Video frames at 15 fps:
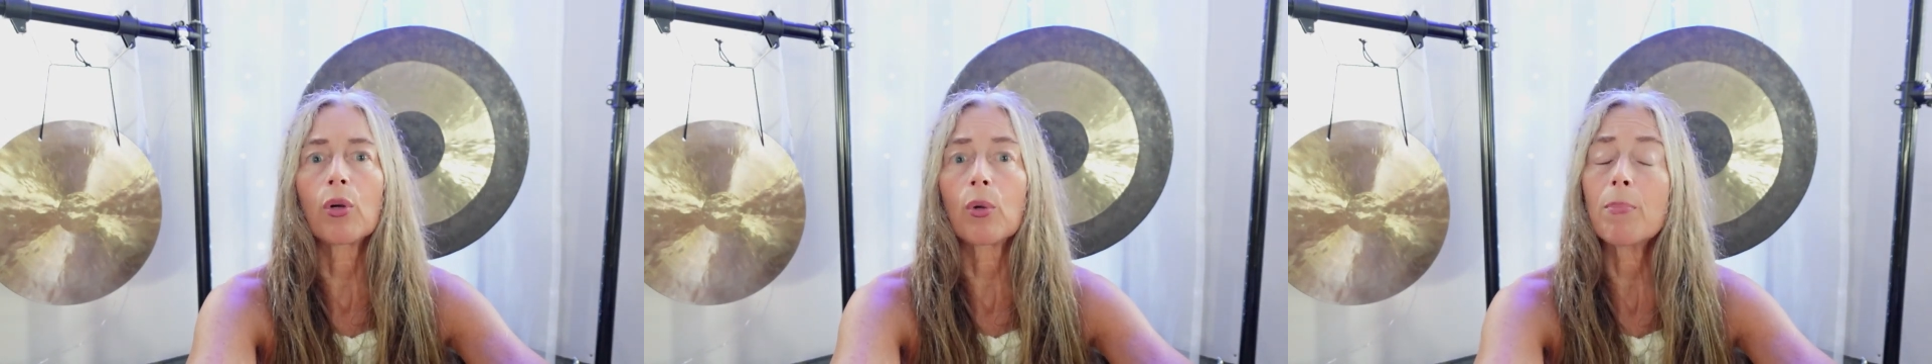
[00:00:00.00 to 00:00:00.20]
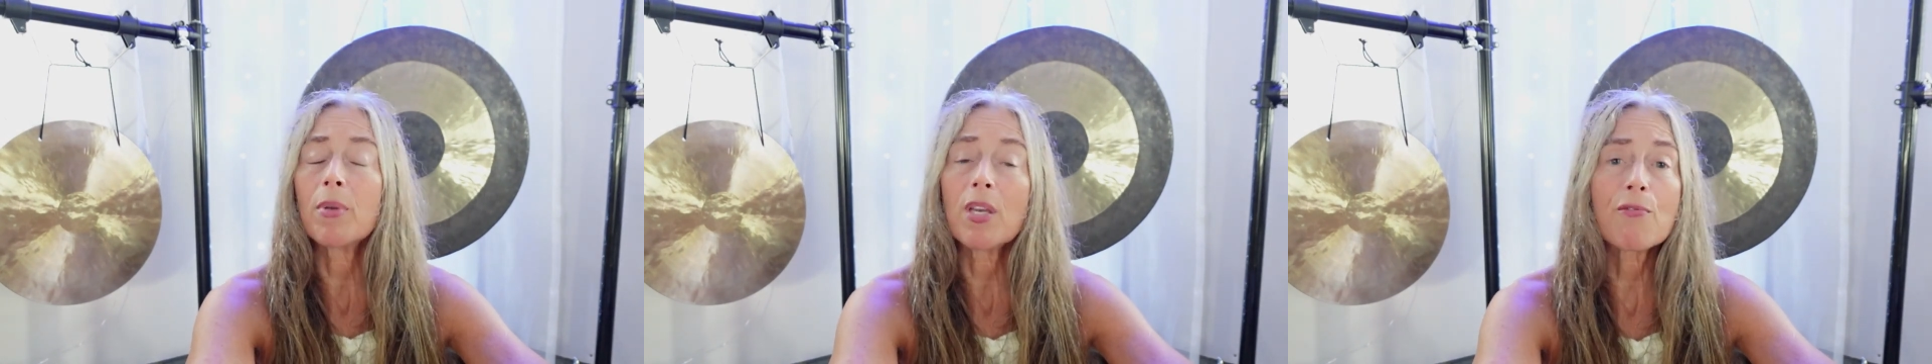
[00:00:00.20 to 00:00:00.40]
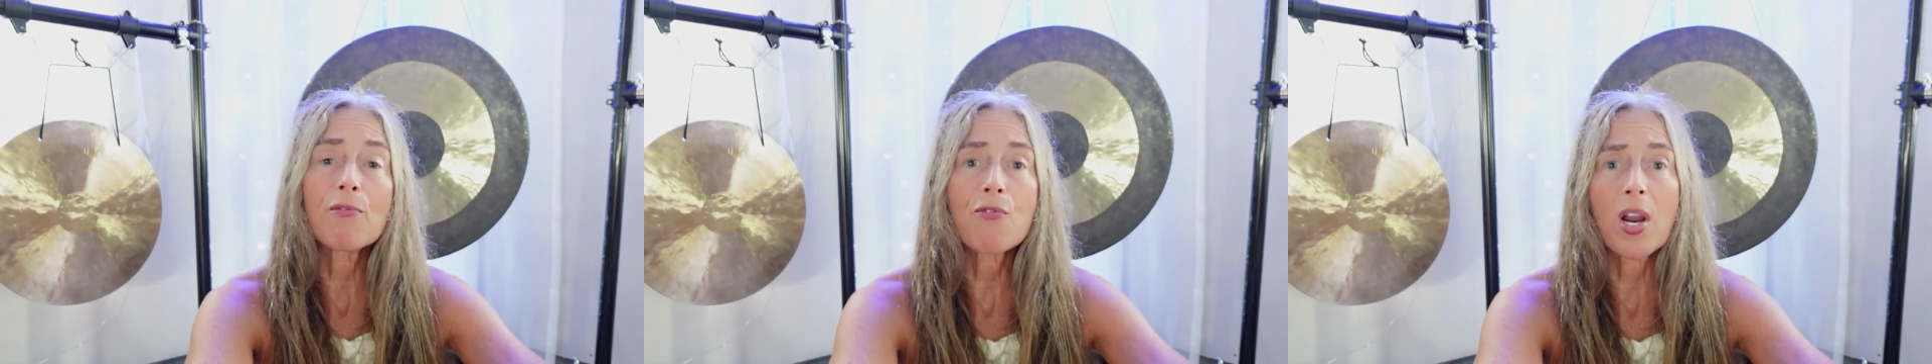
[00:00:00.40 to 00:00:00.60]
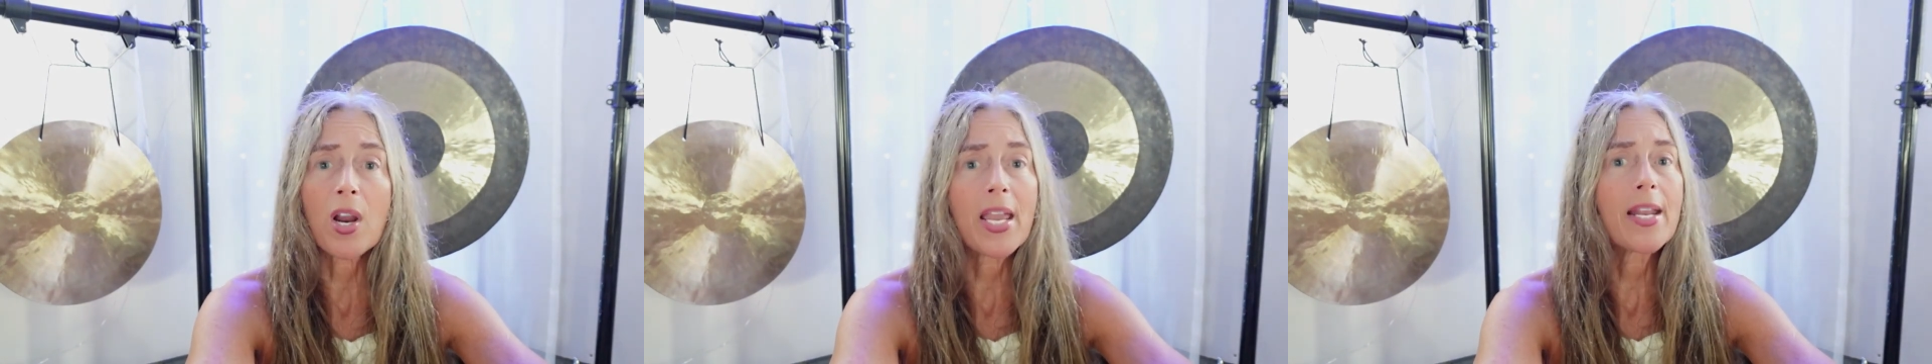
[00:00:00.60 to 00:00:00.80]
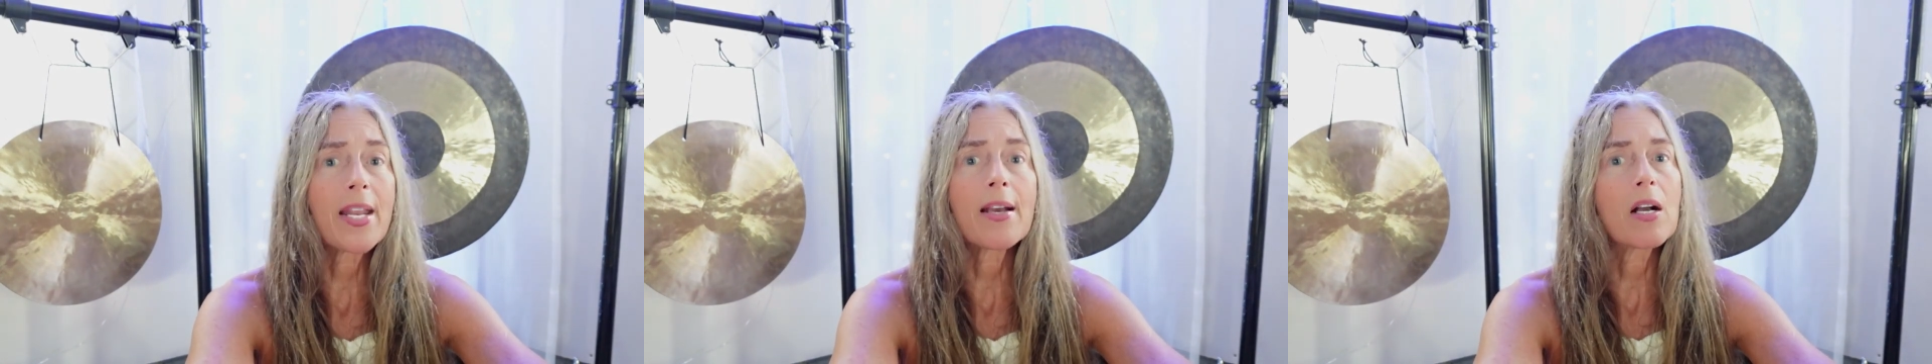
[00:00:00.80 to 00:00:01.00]
be
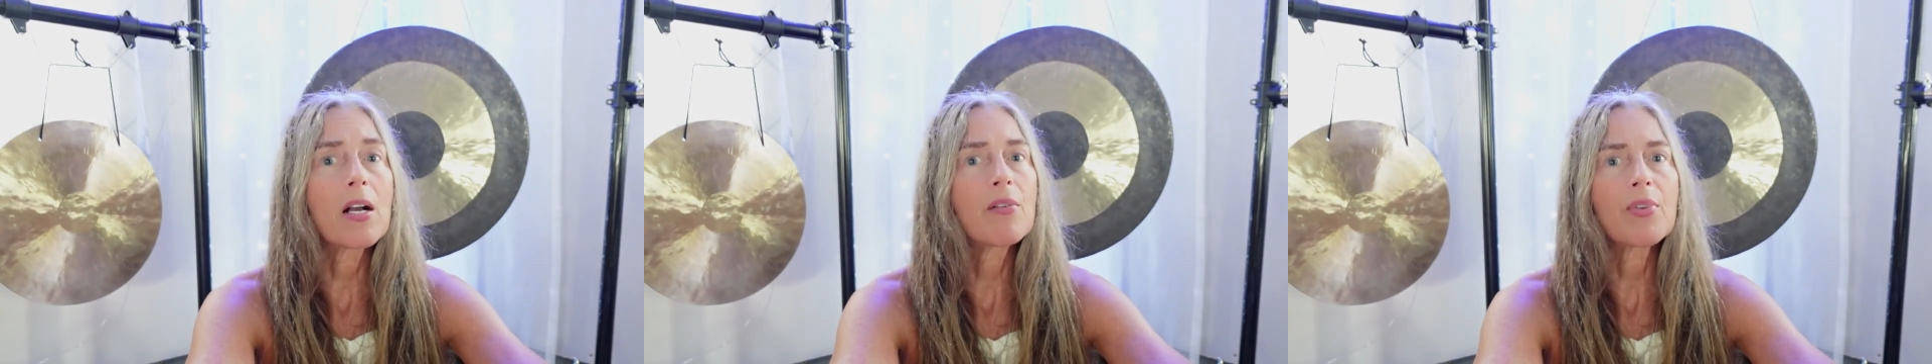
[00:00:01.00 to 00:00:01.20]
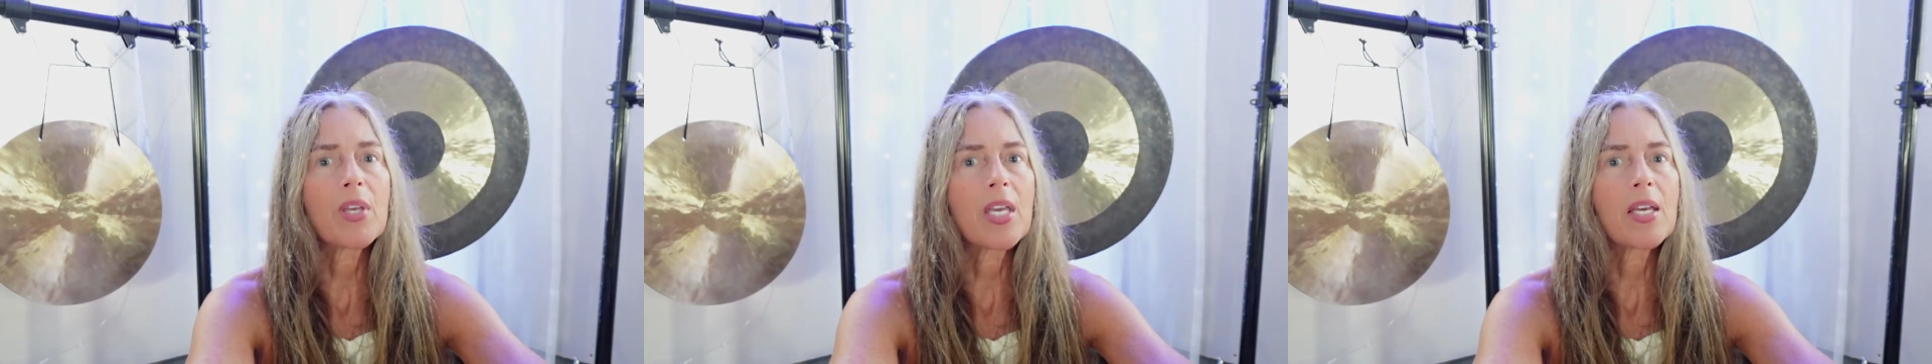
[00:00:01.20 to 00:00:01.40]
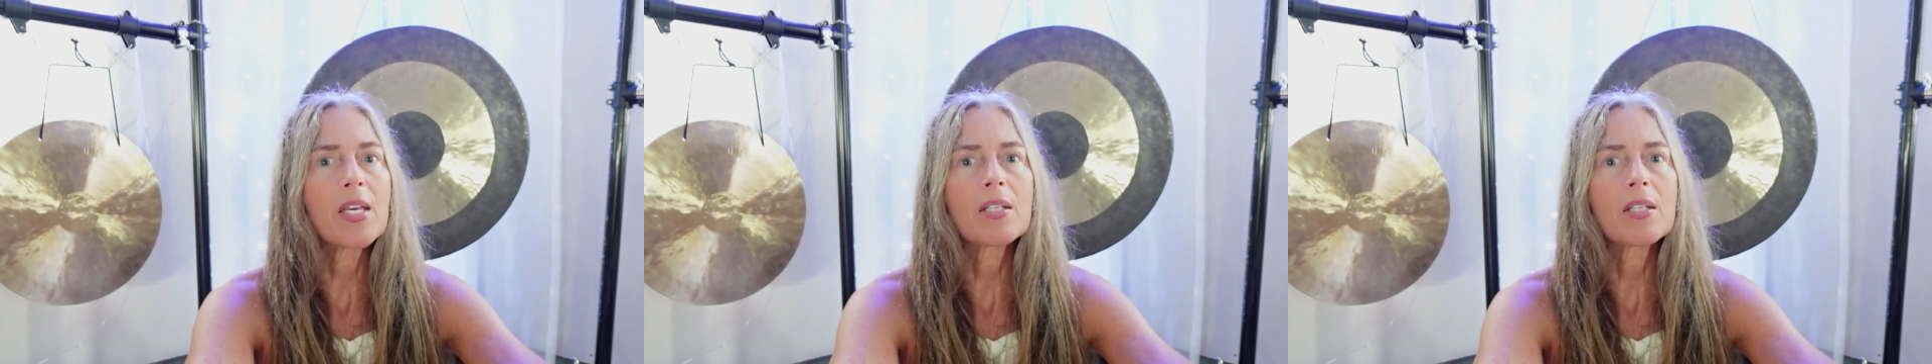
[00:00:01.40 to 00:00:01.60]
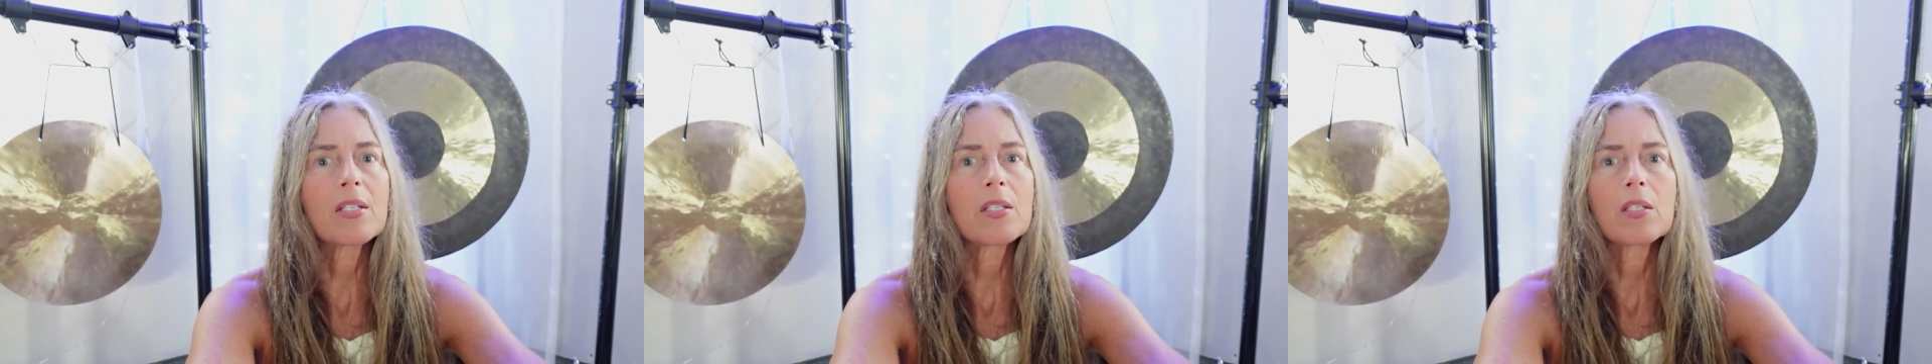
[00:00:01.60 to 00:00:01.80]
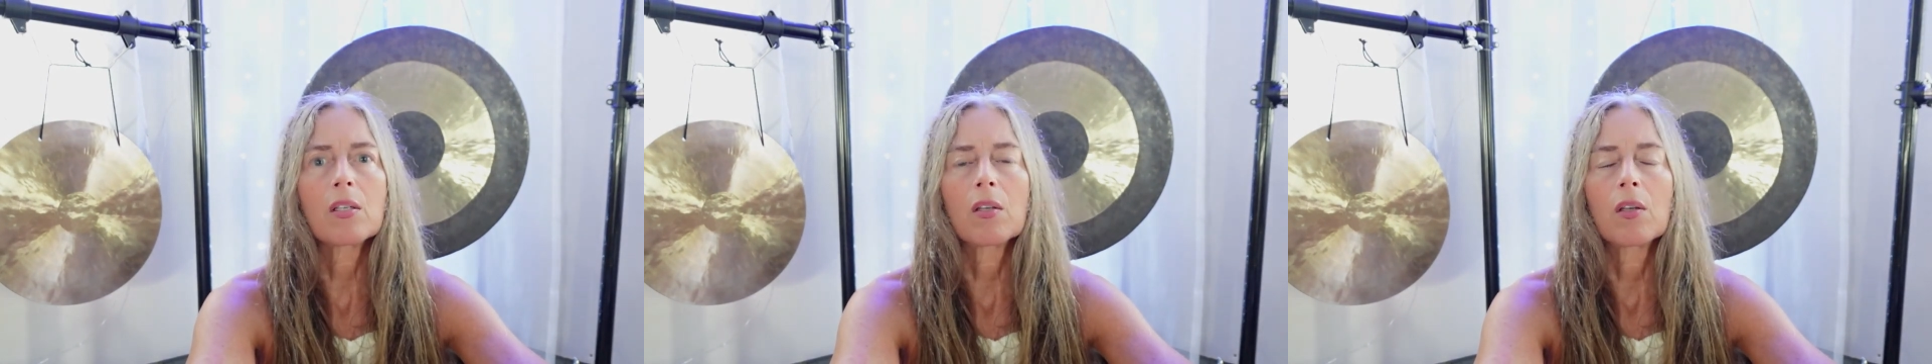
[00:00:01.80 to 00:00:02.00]
afraid of it.